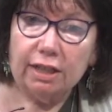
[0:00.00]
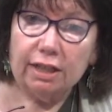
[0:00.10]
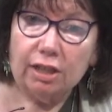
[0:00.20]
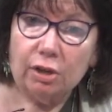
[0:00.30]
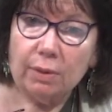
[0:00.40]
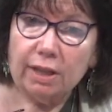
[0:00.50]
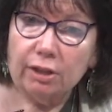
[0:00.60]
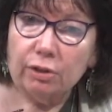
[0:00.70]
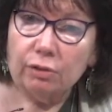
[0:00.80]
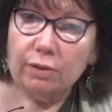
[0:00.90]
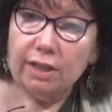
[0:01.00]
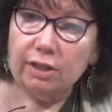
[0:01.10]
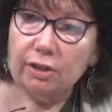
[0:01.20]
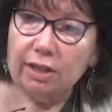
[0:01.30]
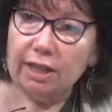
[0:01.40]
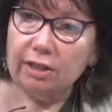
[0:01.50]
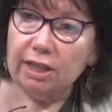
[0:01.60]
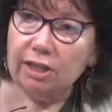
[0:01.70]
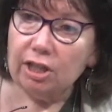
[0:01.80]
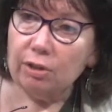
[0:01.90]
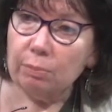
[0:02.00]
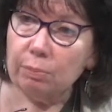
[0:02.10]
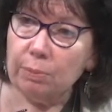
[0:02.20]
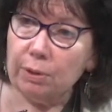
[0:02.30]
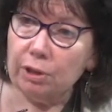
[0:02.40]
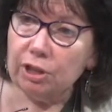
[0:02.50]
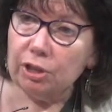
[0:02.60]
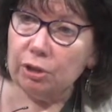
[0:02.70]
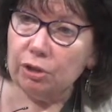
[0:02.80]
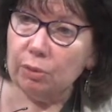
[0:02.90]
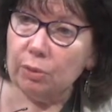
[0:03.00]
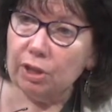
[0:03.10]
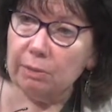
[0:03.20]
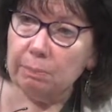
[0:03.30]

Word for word: You know why they learned to read? So that they could teach other prisoners who were going to be